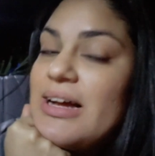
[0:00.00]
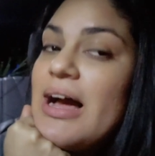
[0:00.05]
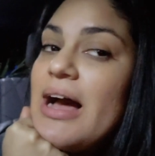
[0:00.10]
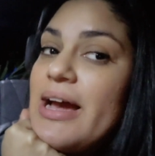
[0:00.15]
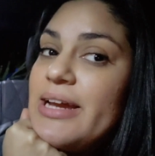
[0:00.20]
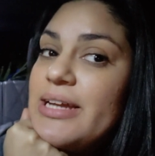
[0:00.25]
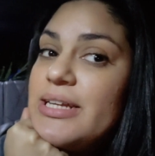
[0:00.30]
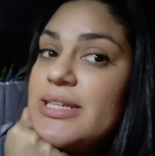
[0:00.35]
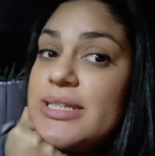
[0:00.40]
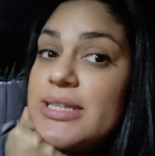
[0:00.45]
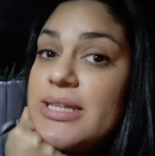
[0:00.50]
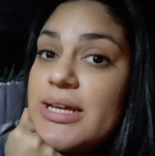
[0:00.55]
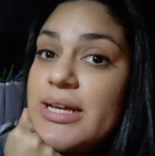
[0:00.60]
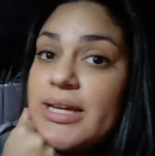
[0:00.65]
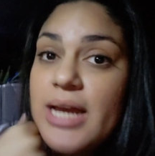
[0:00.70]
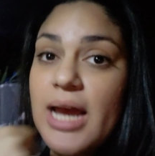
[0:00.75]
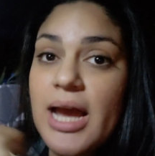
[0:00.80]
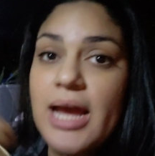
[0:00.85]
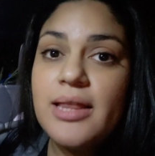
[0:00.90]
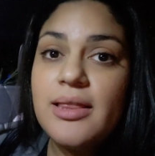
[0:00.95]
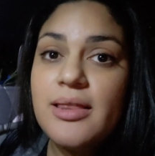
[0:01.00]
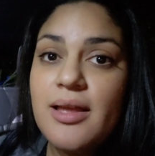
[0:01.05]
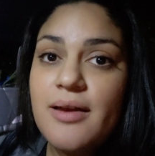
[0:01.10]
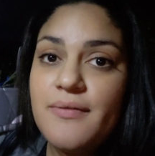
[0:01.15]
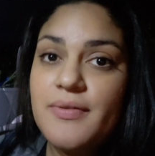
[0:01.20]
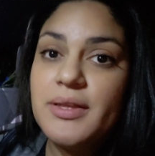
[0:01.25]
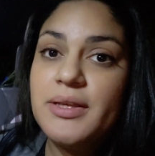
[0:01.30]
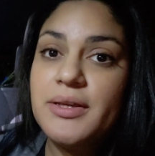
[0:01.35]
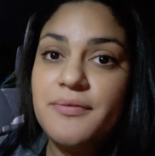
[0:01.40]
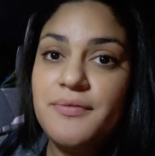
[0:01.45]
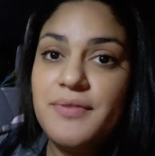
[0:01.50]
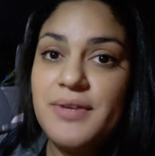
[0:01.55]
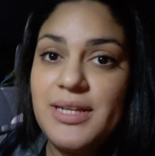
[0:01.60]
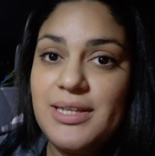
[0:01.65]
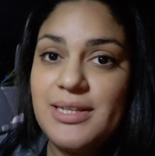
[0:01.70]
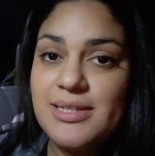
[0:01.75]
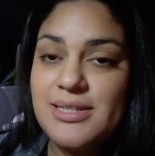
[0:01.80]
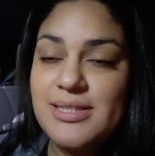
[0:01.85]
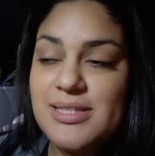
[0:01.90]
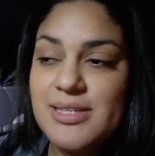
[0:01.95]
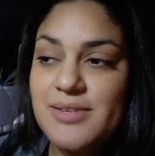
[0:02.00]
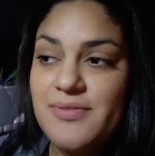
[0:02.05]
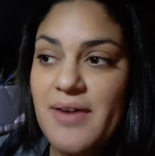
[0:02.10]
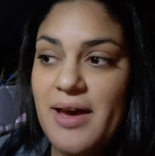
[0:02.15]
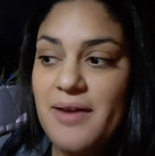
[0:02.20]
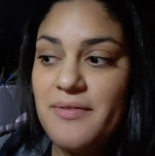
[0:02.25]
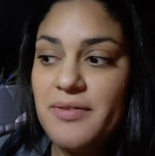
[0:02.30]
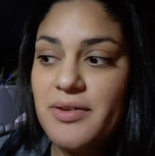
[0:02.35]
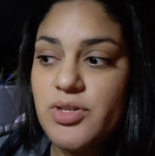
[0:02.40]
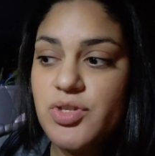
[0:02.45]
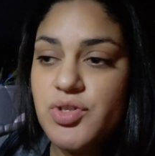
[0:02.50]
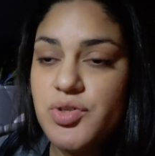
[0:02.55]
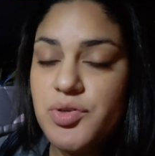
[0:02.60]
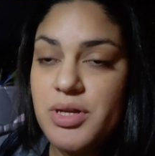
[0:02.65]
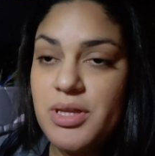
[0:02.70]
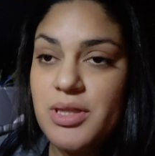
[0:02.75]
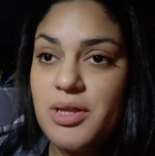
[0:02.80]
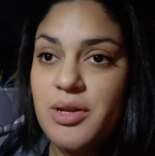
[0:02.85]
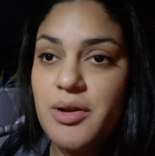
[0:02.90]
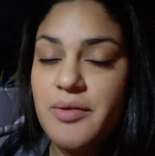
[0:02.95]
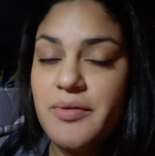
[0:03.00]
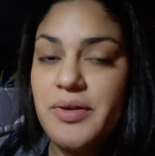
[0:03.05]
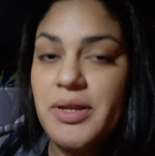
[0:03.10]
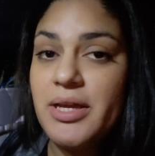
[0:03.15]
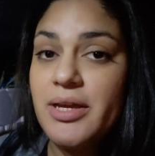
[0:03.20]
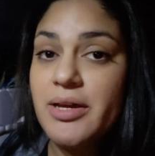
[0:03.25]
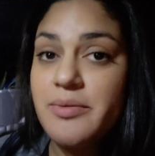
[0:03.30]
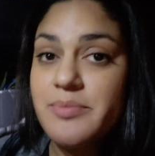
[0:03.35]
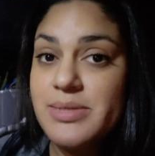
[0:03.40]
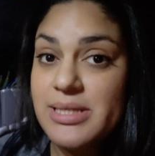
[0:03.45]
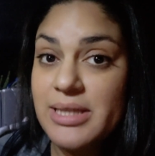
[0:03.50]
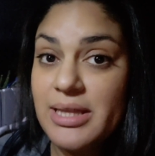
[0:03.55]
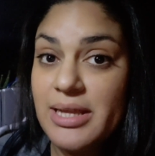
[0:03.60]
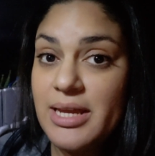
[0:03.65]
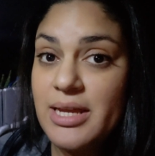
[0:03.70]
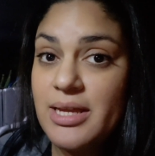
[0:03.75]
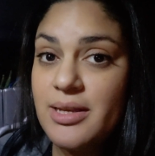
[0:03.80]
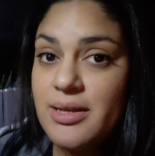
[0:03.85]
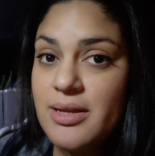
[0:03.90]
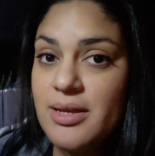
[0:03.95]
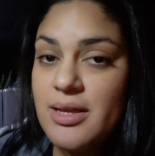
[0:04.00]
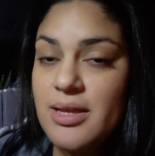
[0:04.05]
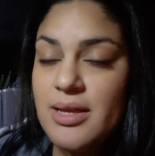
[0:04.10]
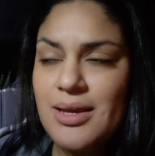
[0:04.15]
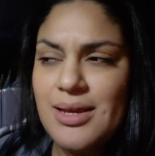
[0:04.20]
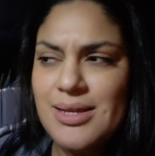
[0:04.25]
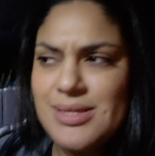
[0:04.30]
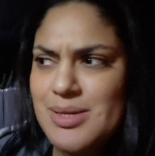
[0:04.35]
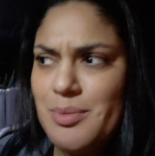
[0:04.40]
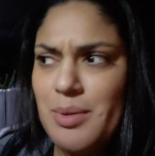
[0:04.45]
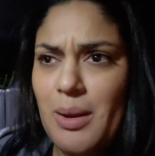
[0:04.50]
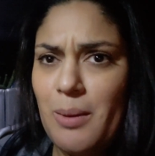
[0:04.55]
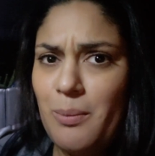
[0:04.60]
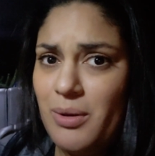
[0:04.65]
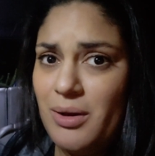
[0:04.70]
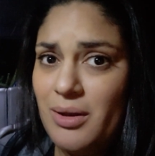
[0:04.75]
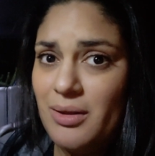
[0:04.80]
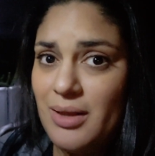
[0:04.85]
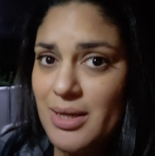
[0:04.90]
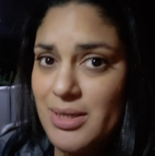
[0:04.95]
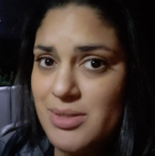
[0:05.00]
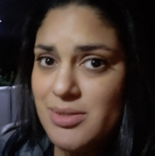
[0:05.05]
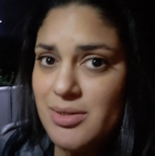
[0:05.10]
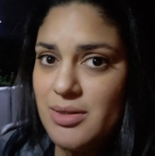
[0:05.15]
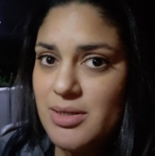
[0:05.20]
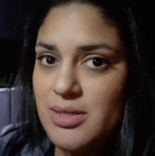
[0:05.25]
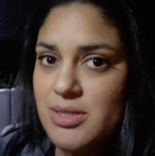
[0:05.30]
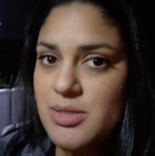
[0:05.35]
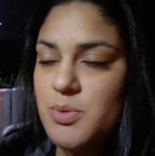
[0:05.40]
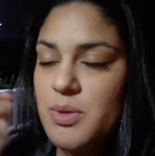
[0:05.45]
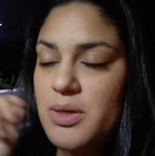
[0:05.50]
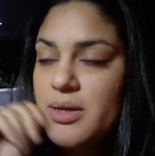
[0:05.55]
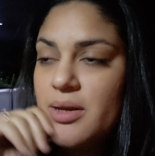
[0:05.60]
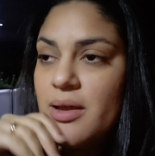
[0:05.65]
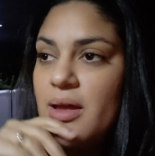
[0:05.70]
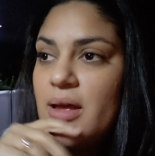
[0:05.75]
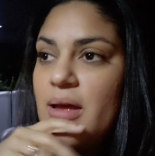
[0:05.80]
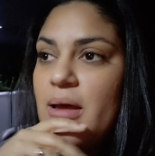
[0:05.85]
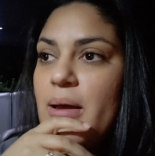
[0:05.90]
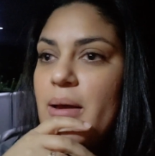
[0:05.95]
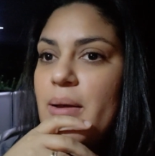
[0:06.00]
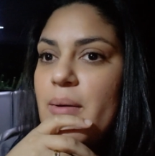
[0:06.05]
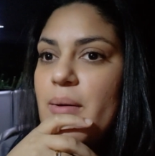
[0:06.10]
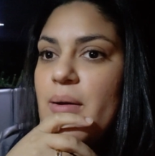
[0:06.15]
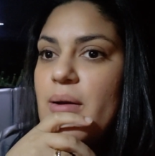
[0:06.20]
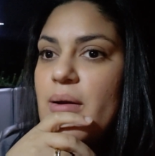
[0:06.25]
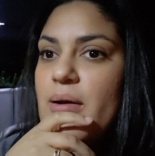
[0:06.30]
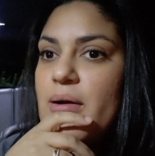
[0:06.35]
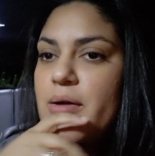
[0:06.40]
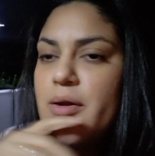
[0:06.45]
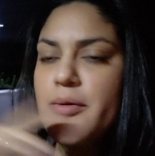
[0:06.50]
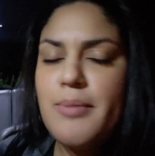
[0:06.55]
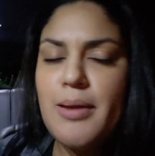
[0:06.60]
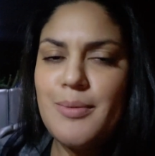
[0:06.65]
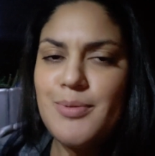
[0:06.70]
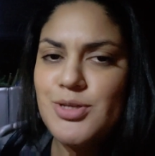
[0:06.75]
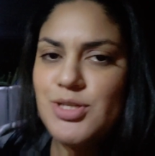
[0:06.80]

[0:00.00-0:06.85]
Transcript: I I love the convenience of having a tree that already comes lit because I'm not putting lights on this one, or maybe